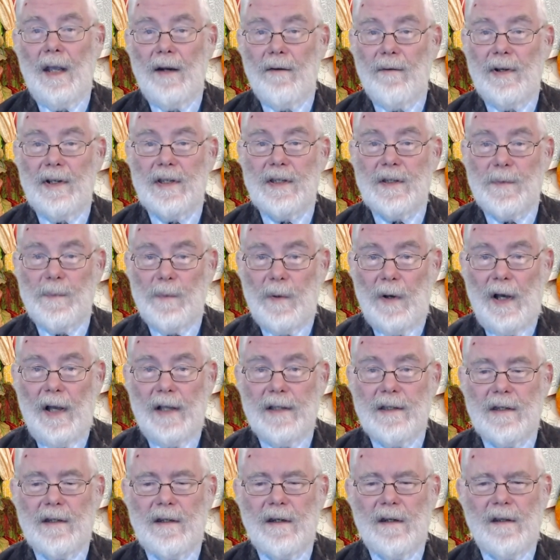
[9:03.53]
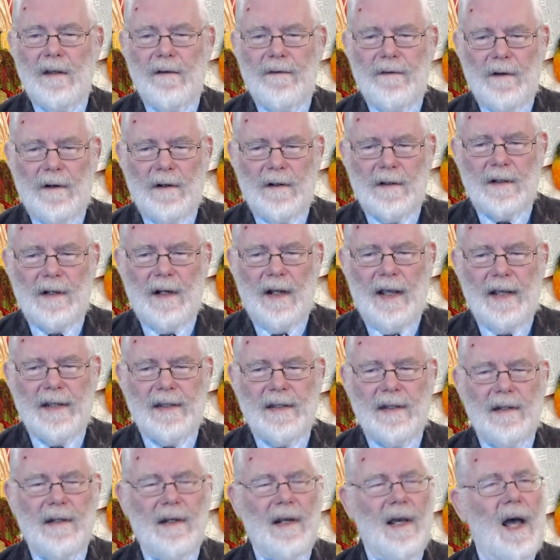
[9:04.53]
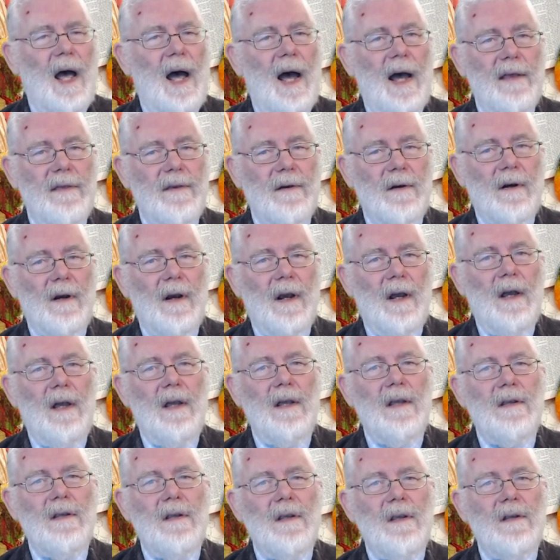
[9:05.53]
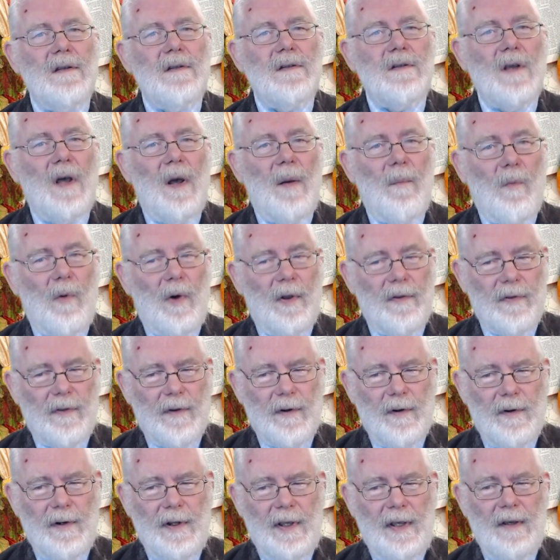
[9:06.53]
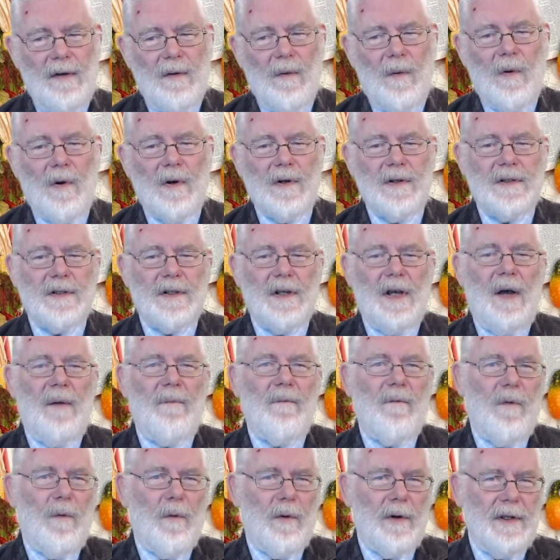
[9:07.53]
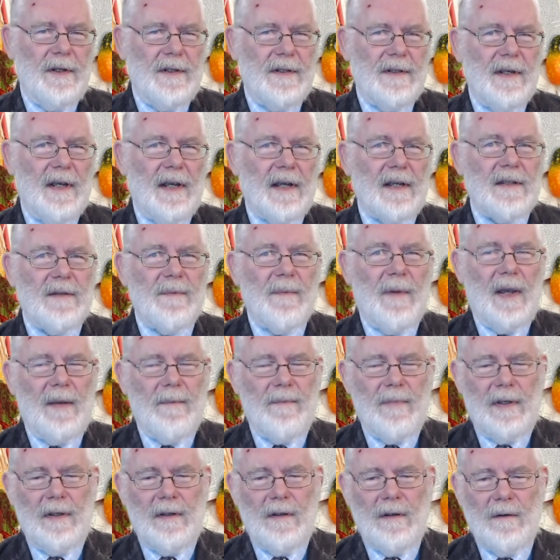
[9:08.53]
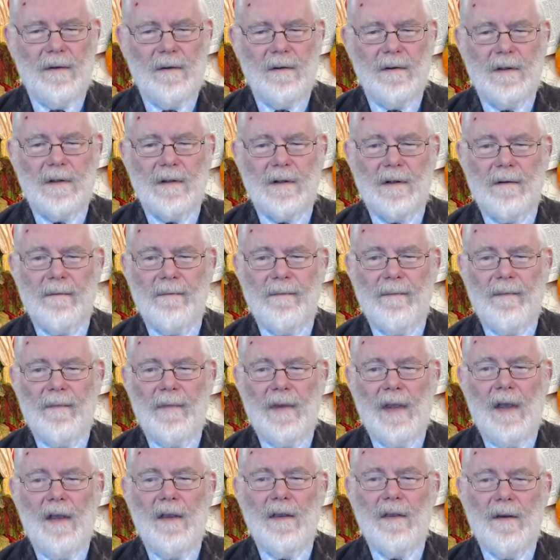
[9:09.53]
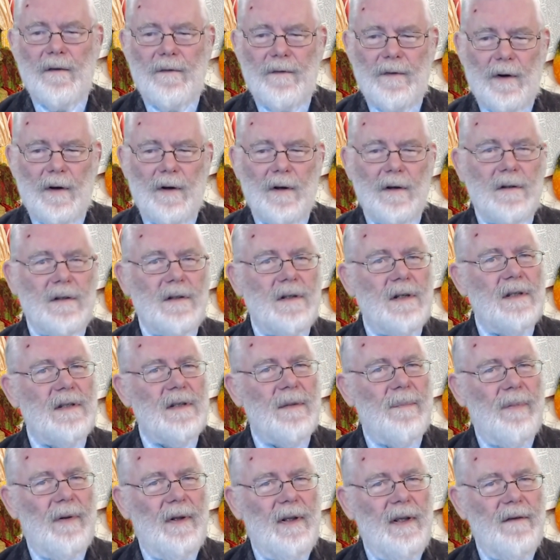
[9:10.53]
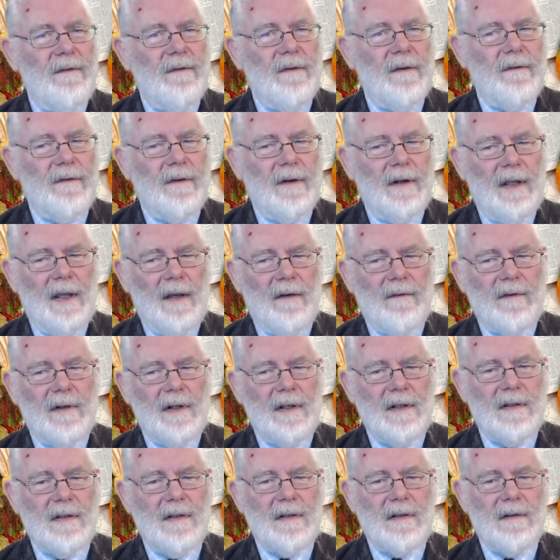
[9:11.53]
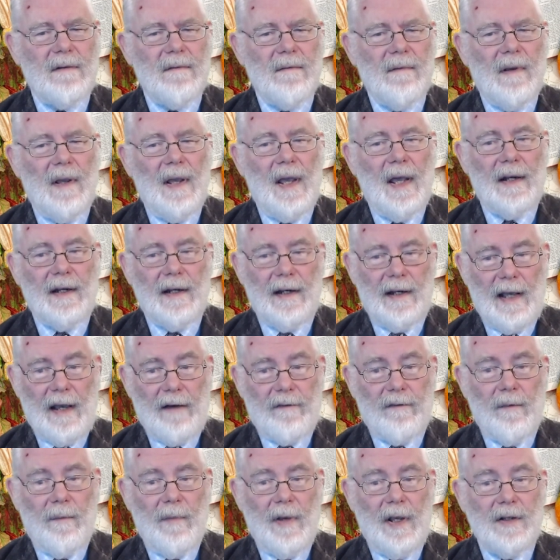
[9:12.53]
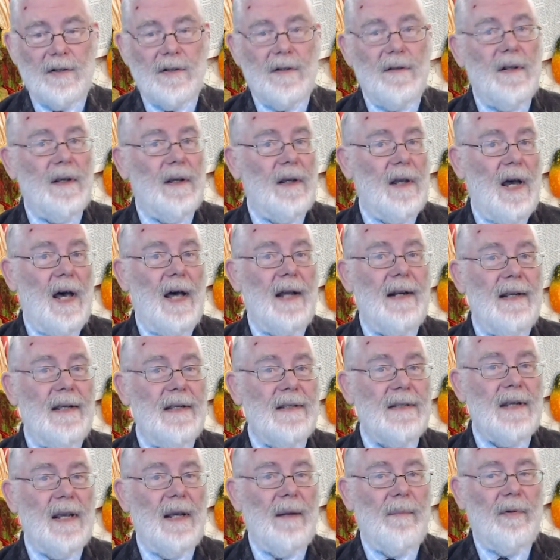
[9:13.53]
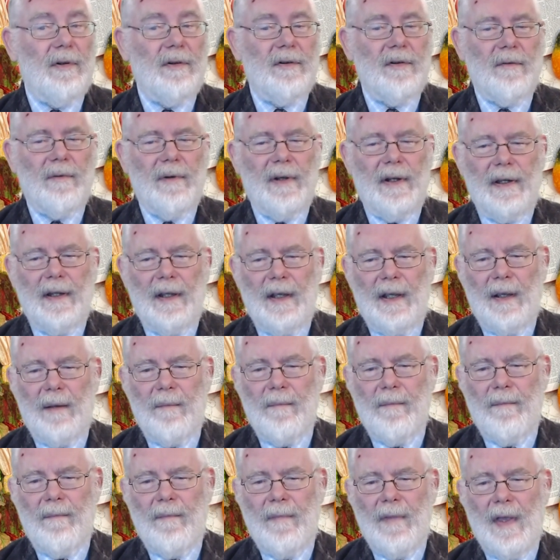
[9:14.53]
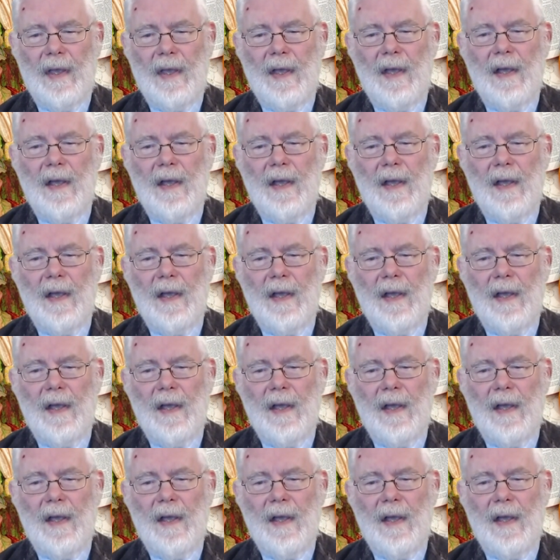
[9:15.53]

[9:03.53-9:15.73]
In response to the first lesson, either Psalm 130 or Psalm 46 might be used. The first is a plea for forgiveness and an affirmation that God is able to redeem.